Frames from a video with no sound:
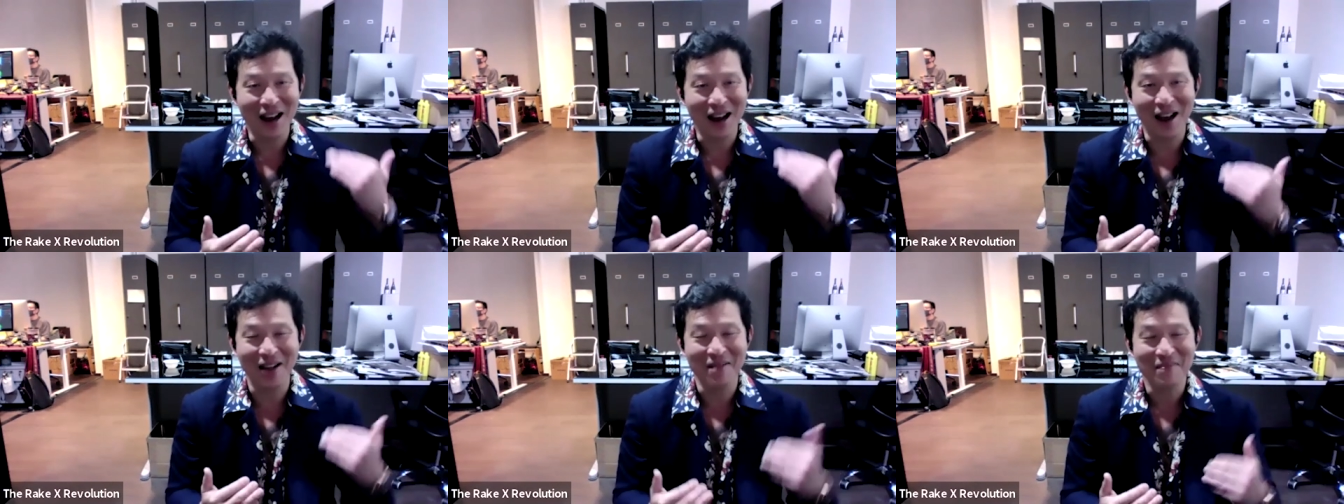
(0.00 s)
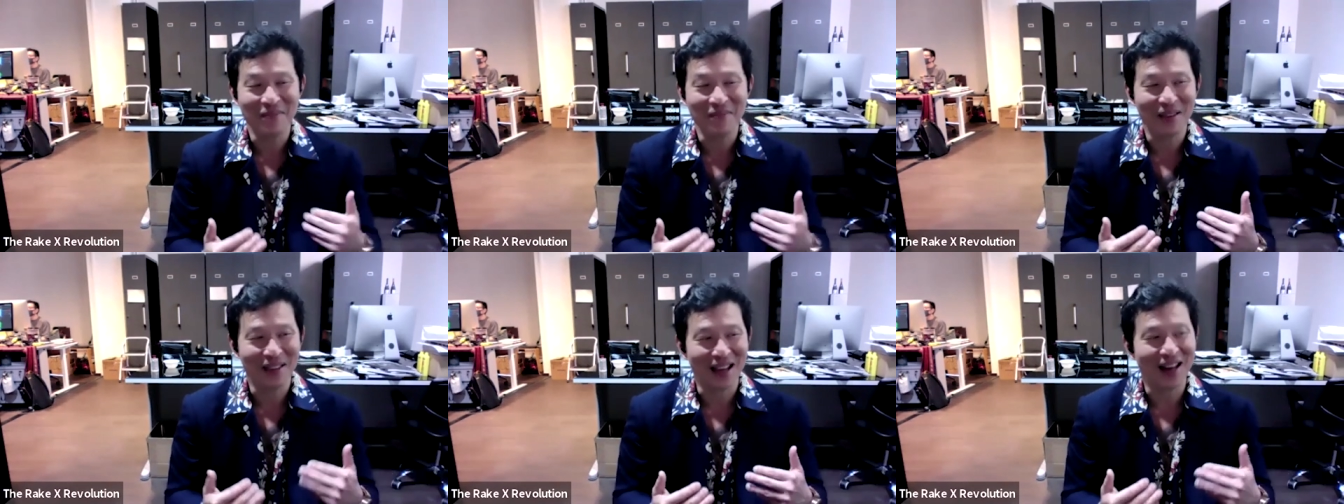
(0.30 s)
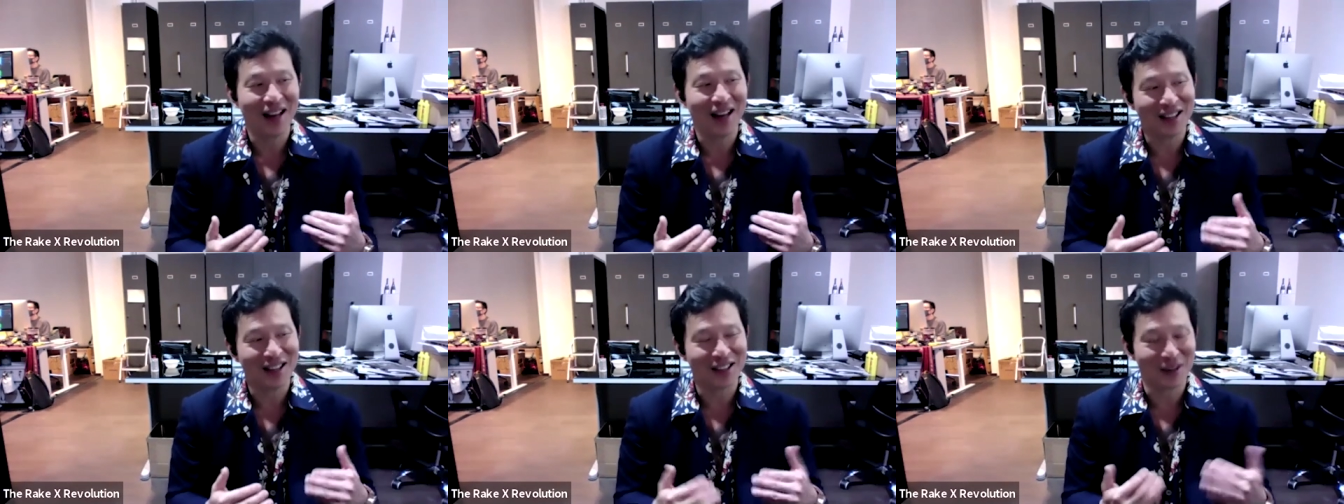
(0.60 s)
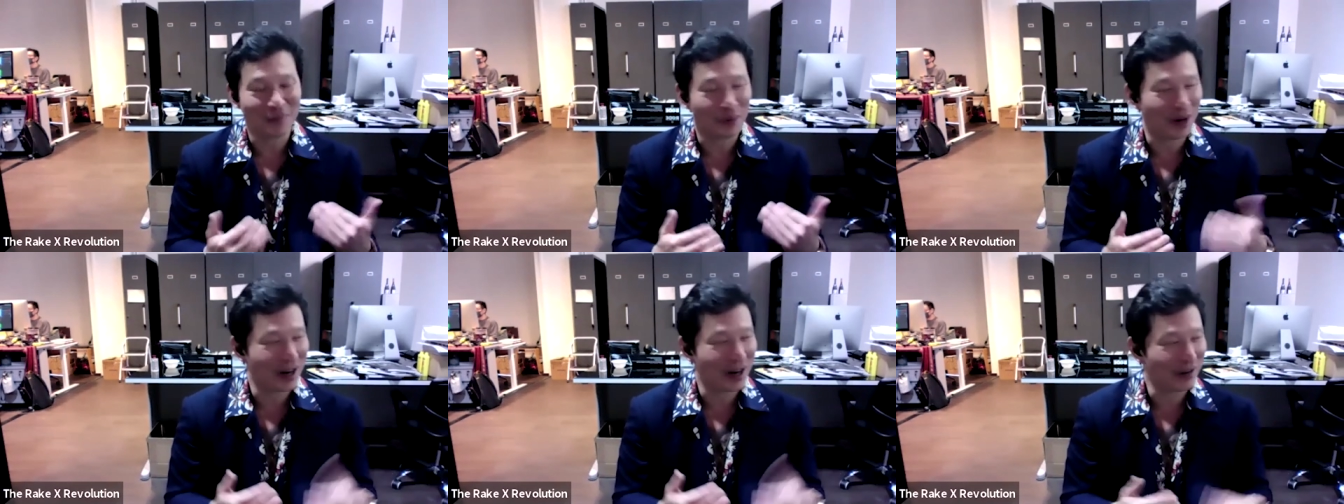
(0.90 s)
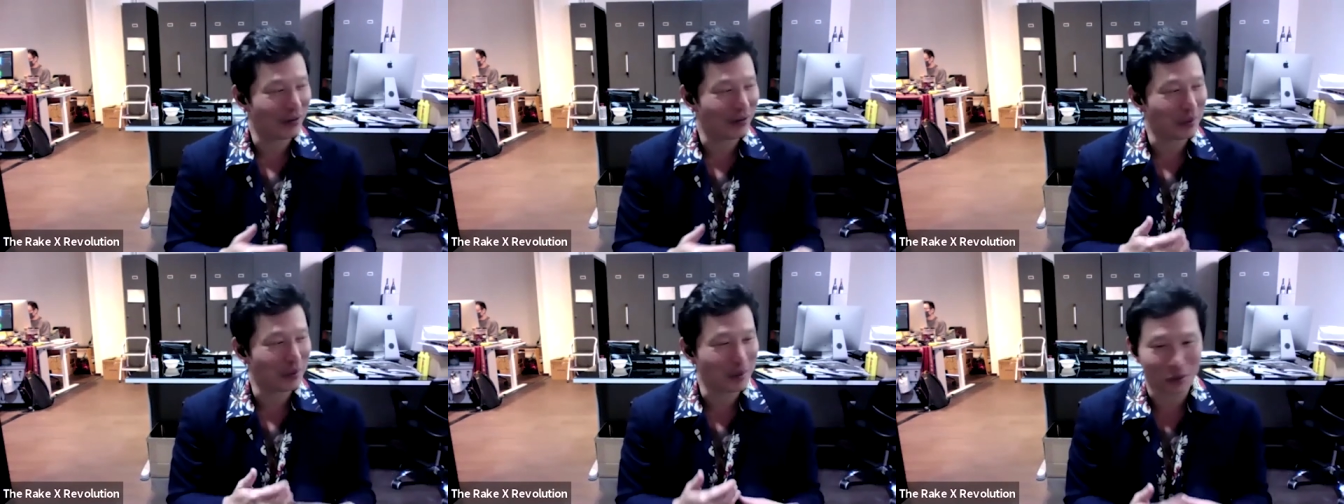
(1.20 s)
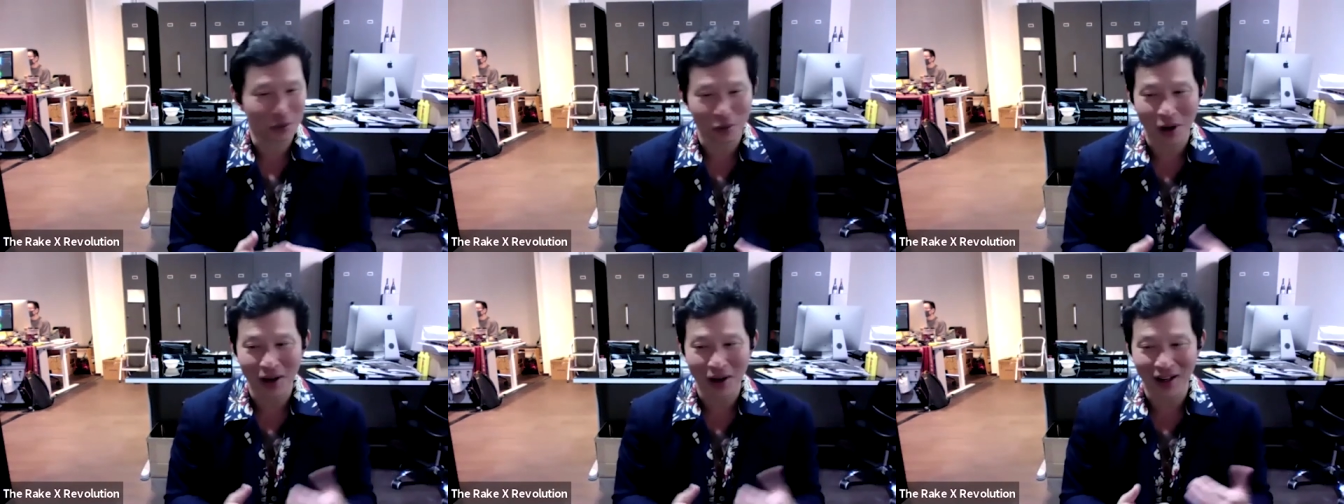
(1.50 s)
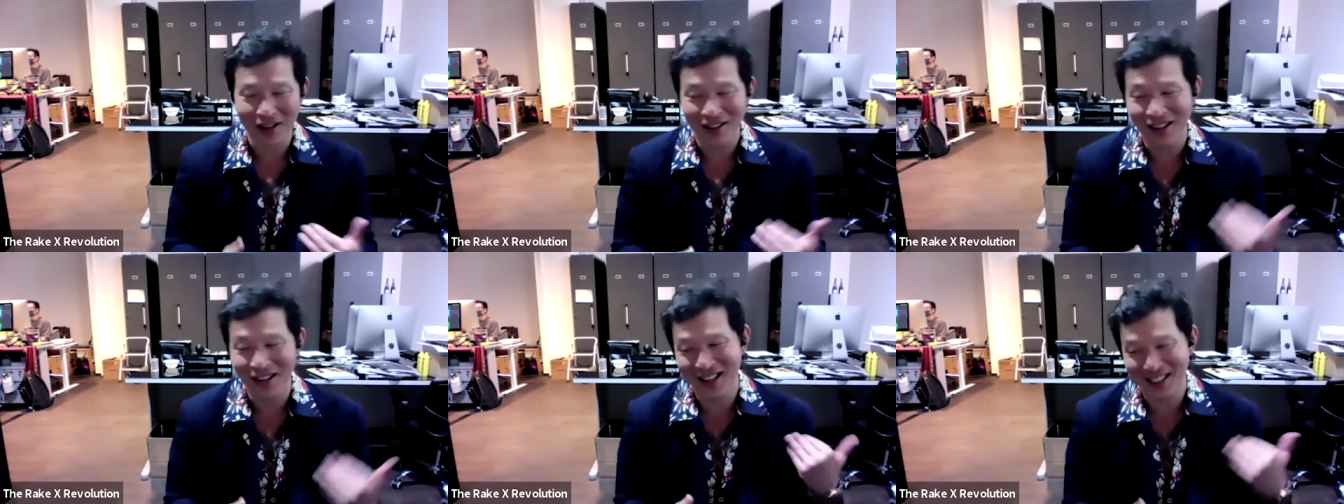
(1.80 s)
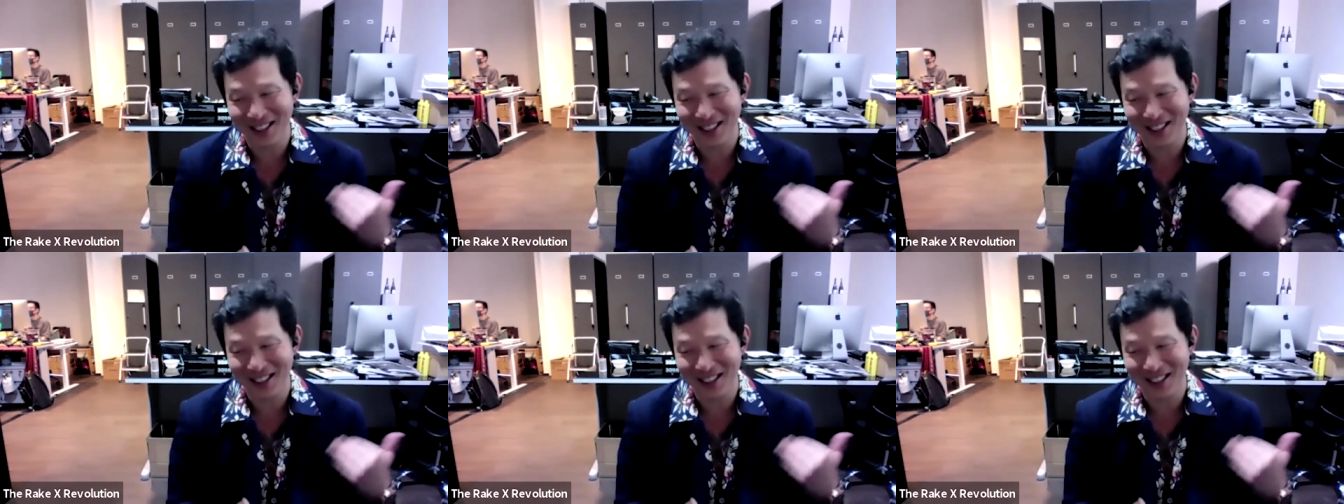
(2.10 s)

and then and at some point everyone was rocking